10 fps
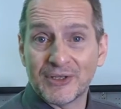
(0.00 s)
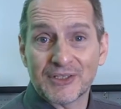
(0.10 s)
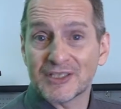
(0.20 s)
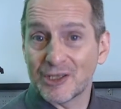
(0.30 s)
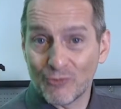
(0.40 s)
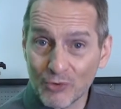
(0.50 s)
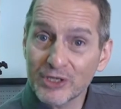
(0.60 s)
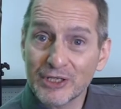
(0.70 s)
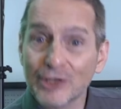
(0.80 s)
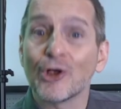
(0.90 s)
to see
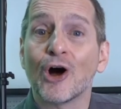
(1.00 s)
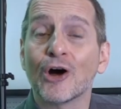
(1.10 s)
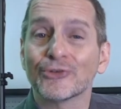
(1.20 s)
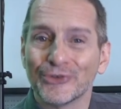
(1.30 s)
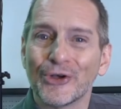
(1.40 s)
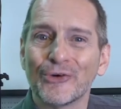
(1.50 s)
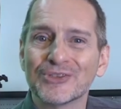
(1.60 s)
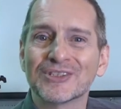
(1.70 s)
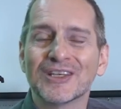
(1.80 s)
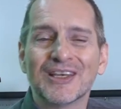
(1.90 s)
really long
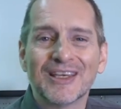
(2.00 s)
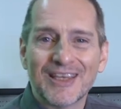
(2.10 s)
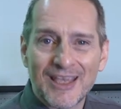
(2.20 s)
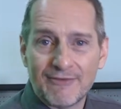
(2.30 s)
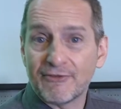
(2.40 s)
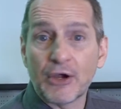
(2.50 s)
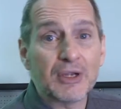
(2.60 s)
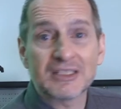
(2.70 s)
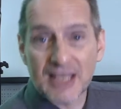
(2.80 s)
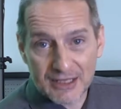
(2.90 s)
notes in very
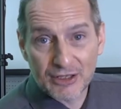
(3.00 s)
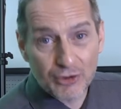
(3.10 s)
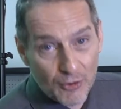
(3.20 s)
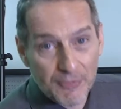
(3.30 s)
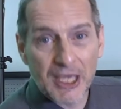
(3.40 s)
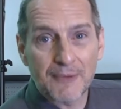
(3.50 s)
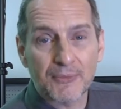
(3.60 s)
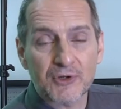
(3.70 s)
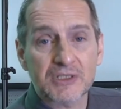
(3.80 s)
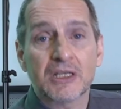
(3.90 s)
technical
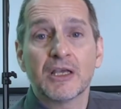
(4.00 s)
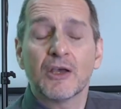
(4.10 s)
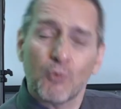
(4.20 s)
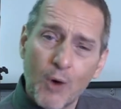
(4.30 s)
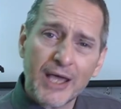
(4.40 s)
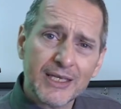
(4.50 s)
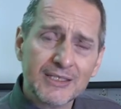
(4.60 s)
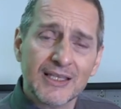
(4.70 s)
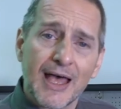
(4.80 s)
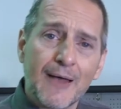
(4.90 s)
papers. Why is
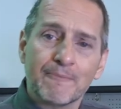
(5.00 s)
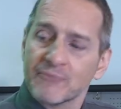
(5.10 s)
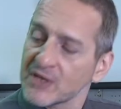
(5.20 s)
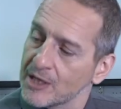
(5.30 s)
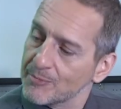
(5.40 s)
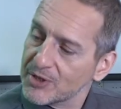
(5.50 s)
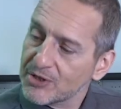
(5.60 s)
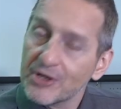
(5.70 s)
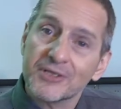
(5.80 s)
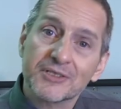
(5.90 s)
that?
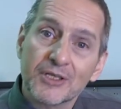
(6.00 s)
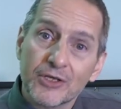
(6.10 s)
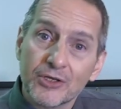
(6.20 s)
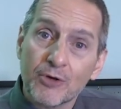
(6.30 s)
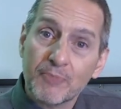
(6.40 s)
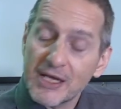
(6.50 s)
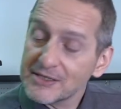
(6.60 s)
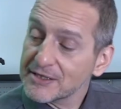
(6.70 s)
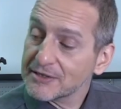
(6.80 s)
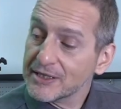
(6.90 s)
Because you're
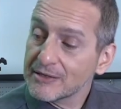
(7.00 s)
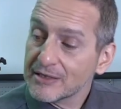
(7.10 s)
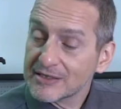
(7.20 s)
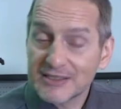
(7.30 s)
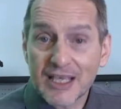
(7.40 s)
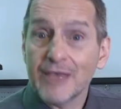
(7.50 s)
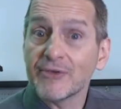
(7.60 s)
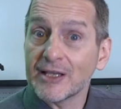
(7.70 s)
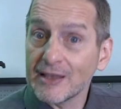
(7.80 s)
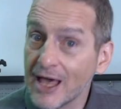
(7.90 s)
basically
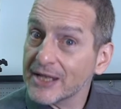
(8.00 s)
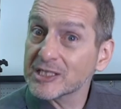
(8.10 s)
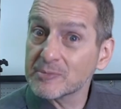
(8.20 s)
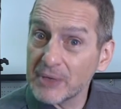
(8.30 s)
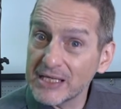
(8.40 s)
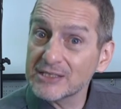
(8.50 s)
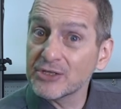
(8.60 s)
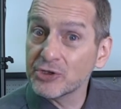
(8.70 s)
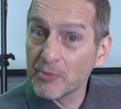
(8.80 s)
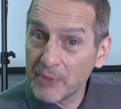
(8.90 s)
saving a lot of space
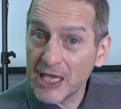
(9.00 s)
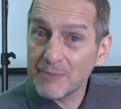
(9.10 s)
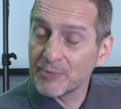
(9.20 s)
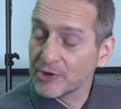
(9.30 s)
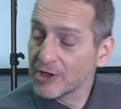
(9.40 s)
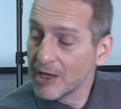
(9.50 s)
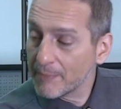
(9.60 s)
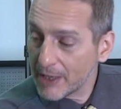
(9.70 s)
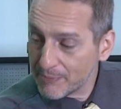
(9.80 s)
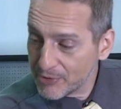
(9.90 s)
in your paper
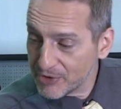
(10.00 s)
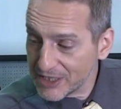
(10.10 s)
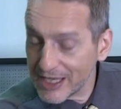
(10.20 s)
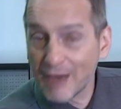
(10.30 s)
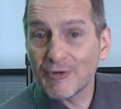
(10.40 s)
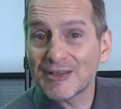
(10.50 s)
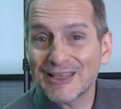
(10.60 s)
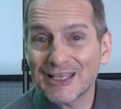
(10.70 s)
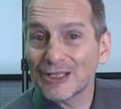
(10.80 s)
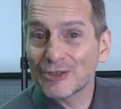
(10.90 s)
by putting
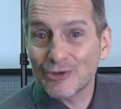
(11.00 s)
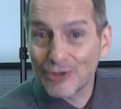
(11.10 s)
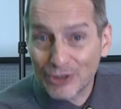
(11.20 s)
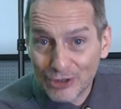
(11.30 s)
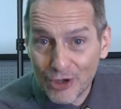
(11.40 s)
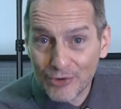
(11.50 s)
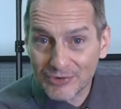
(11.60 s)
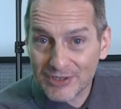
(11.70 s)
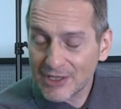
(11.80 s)
everything into the note.